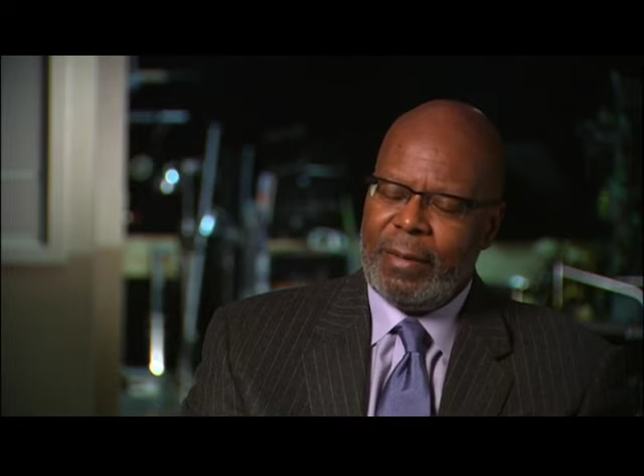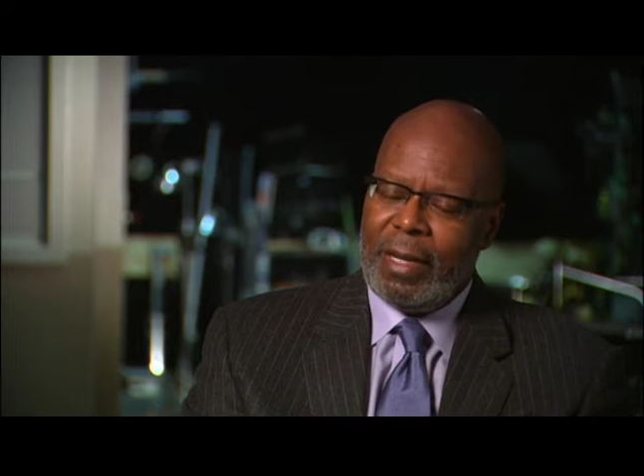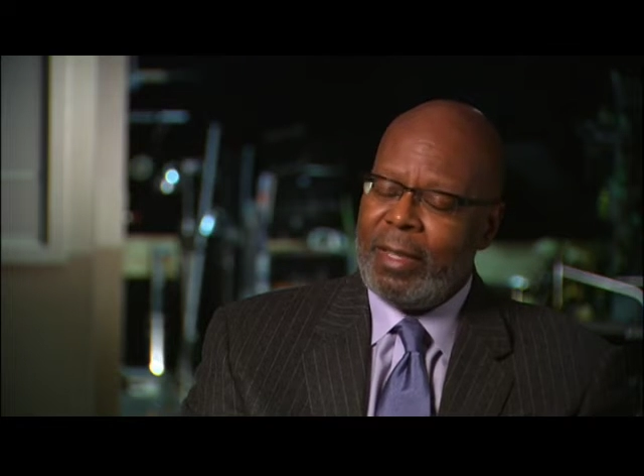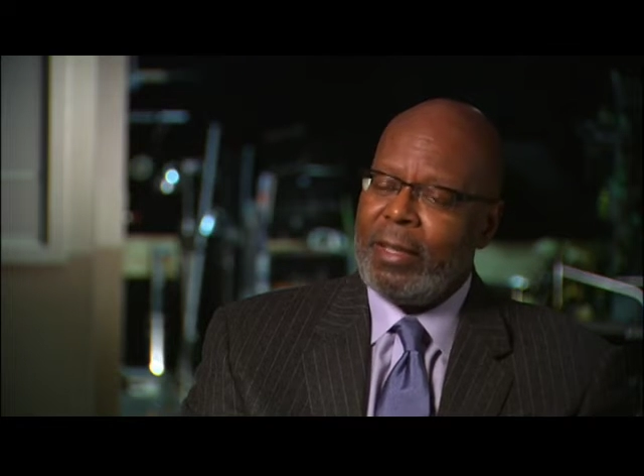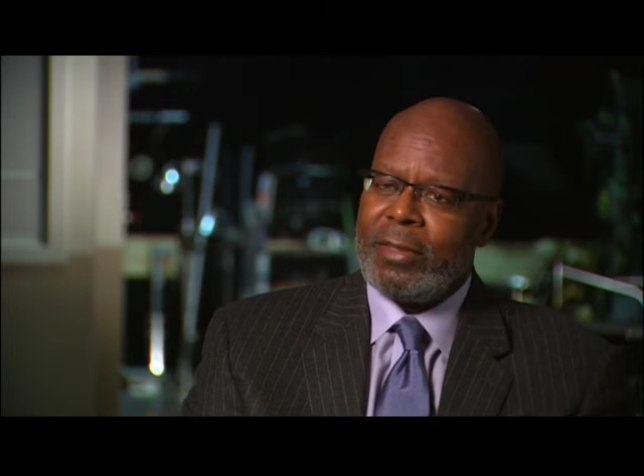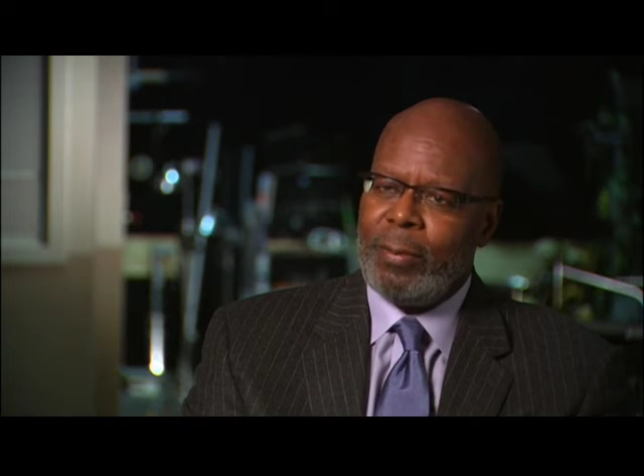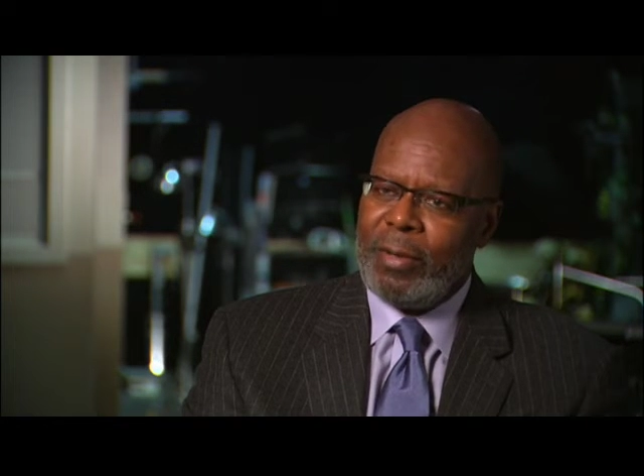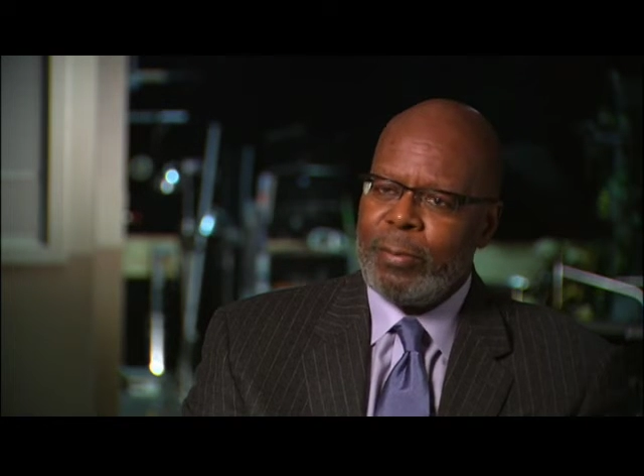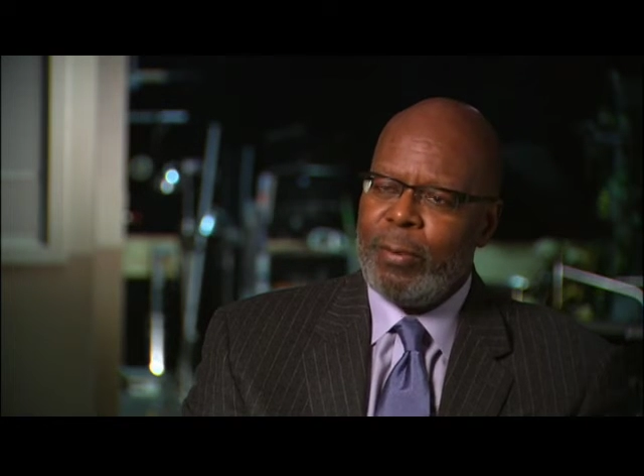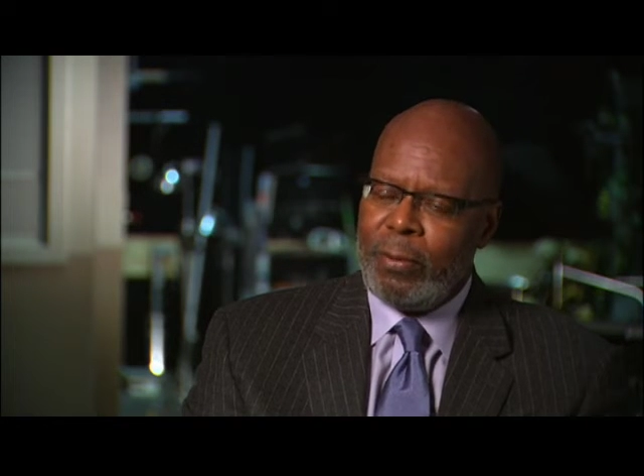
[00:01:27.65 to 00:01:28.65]
I think it's the
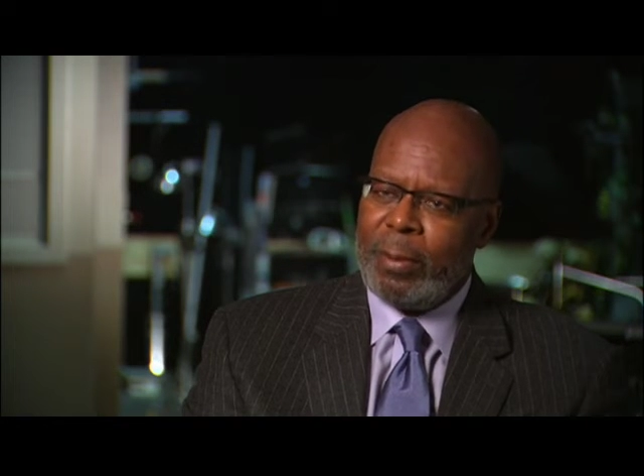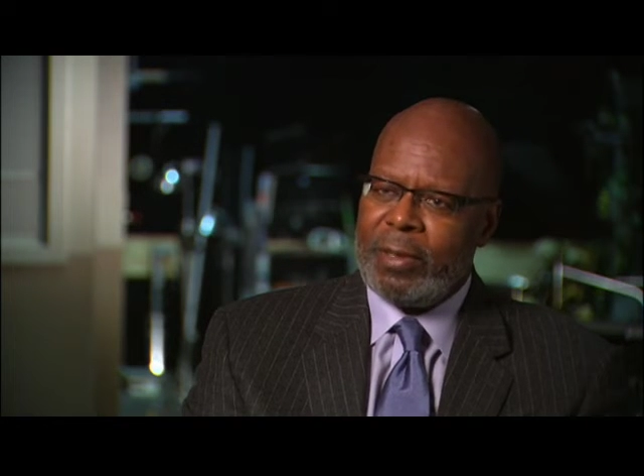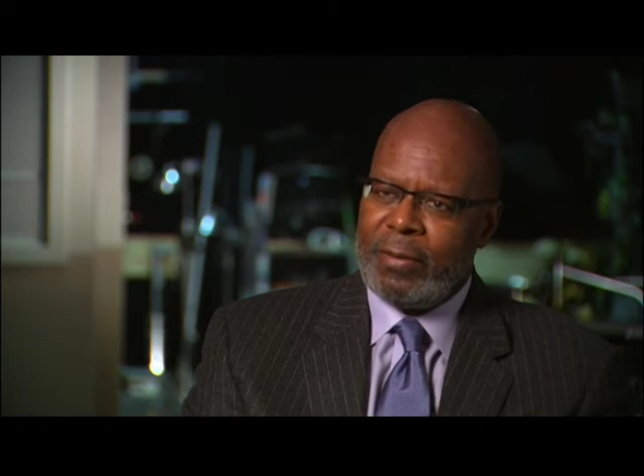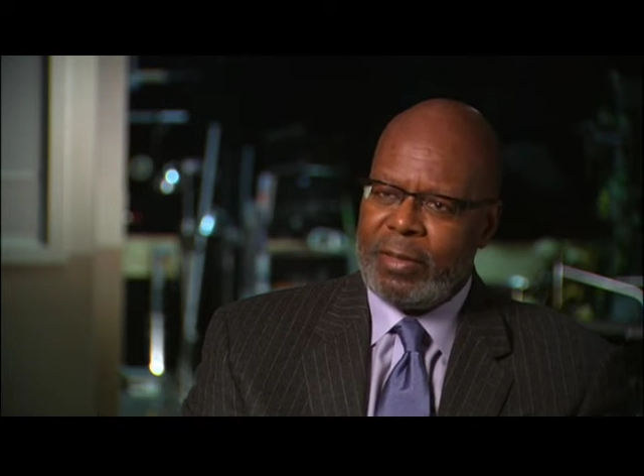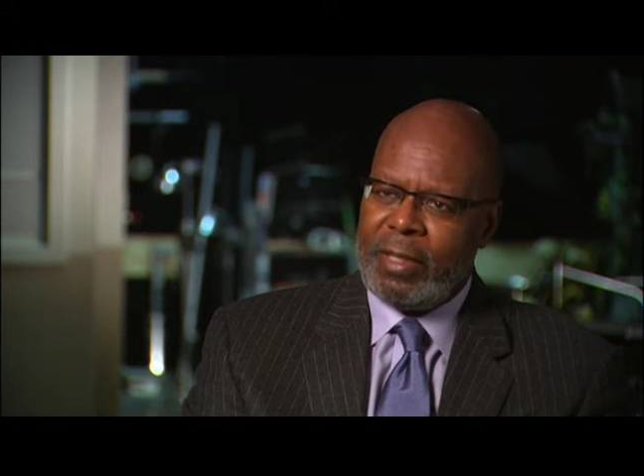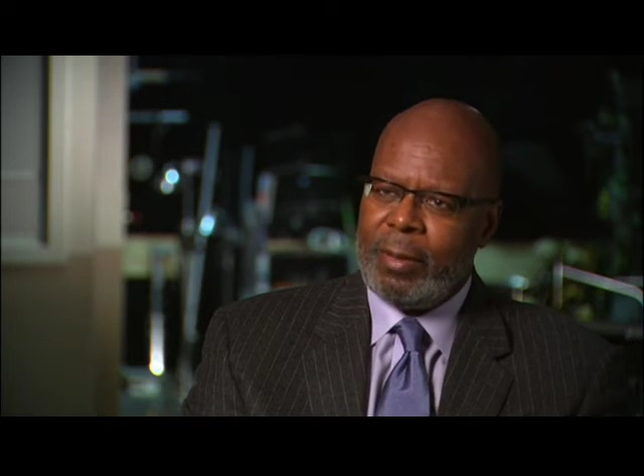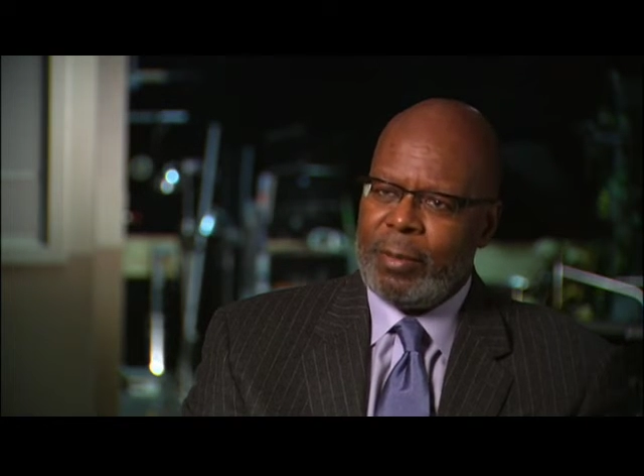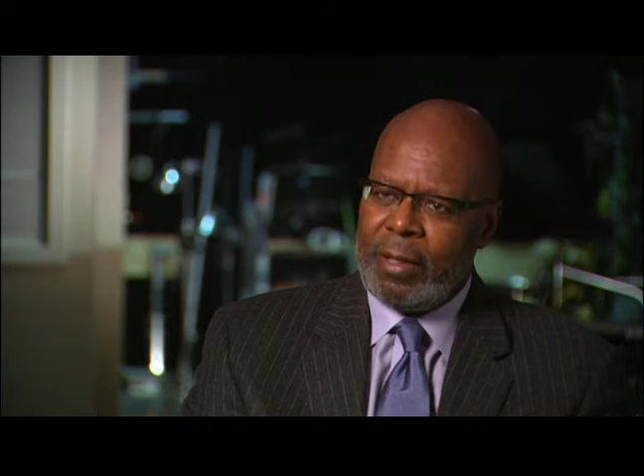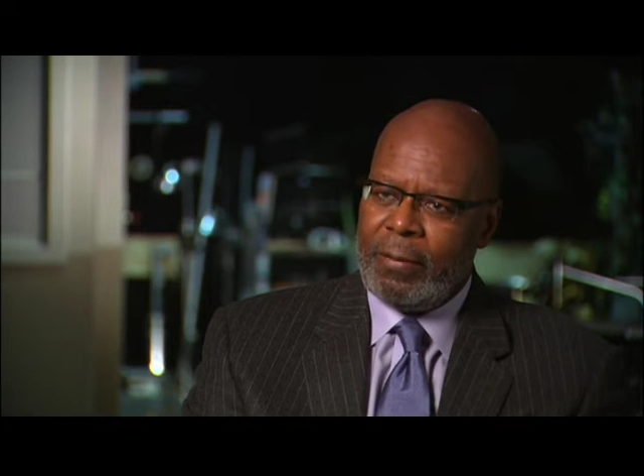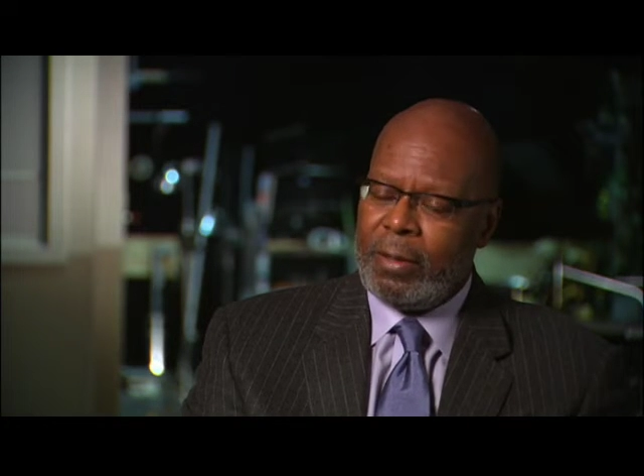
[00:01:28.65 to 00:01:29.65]
best performance I've seen him
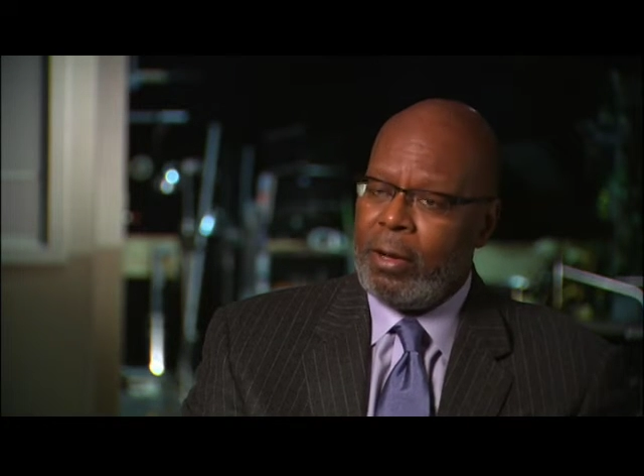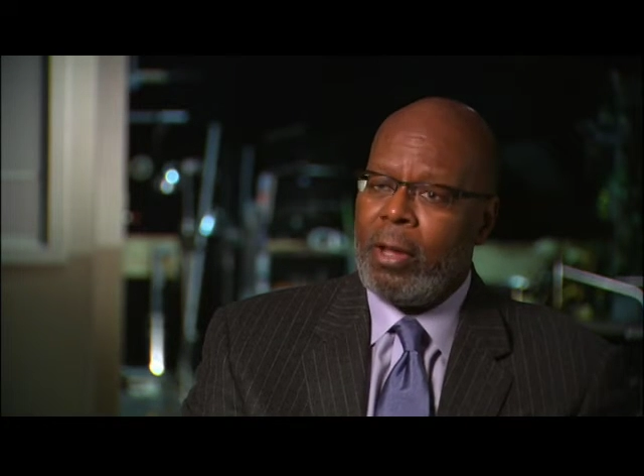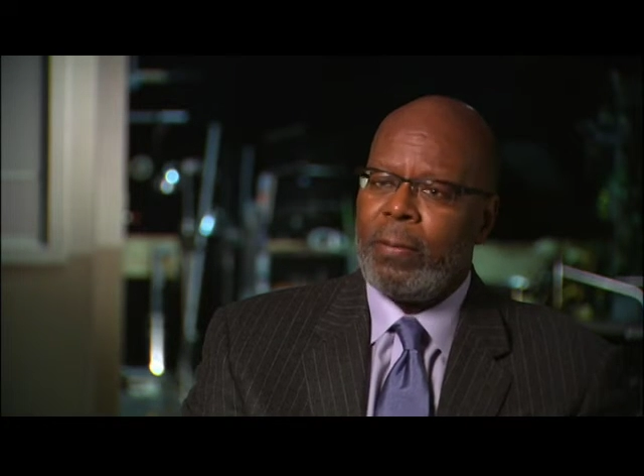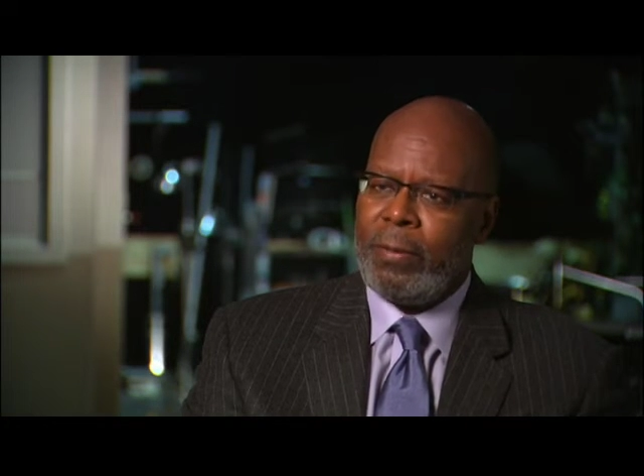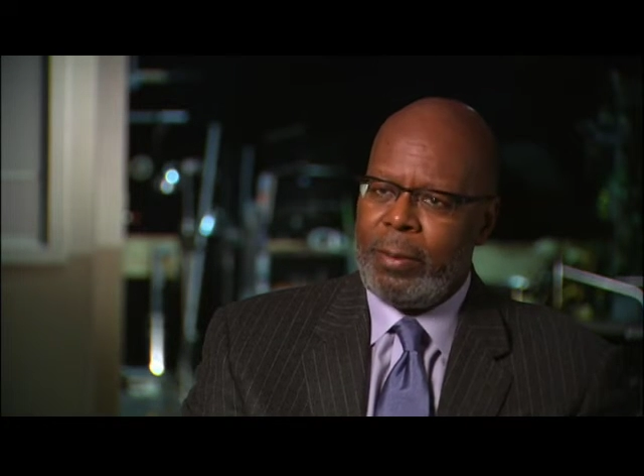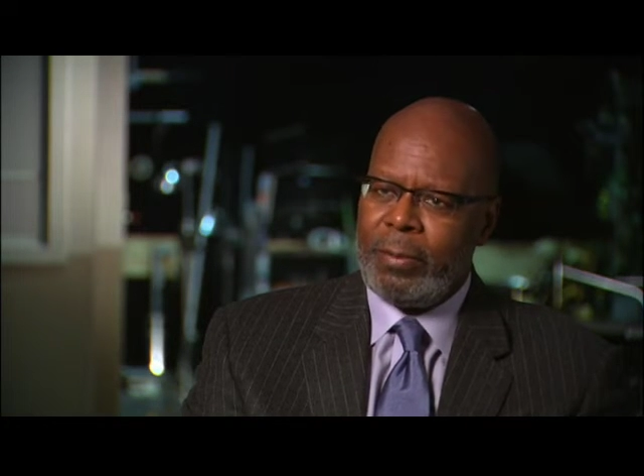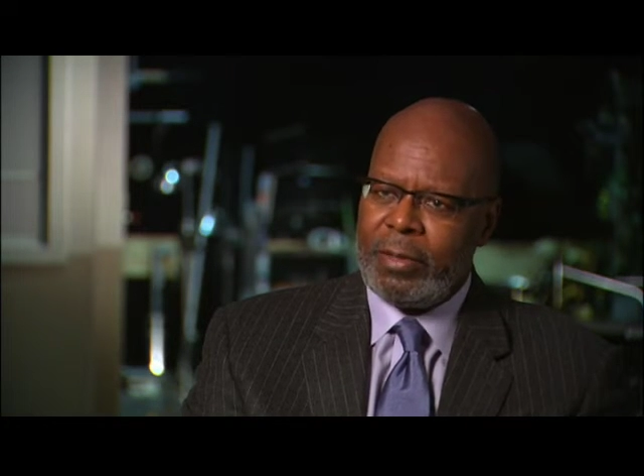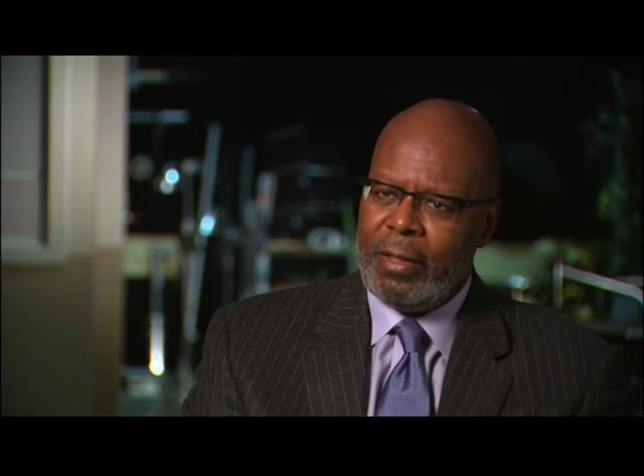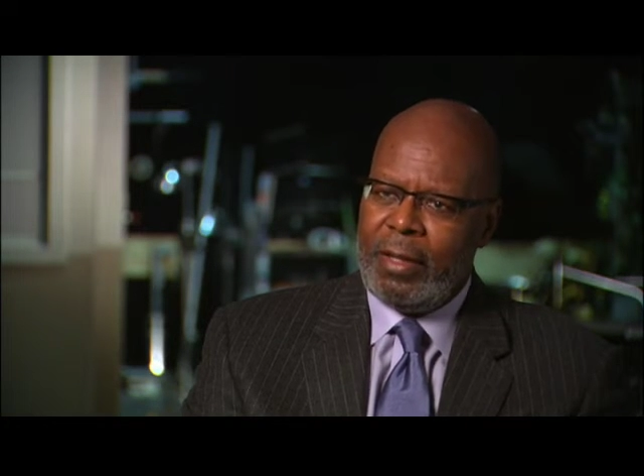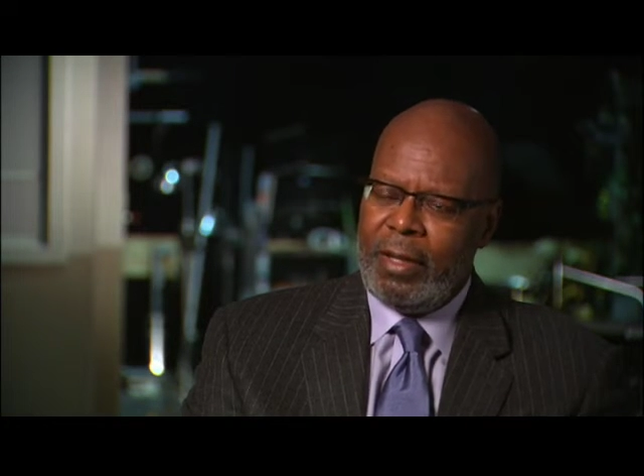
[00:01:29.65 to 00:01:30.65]
give in all the films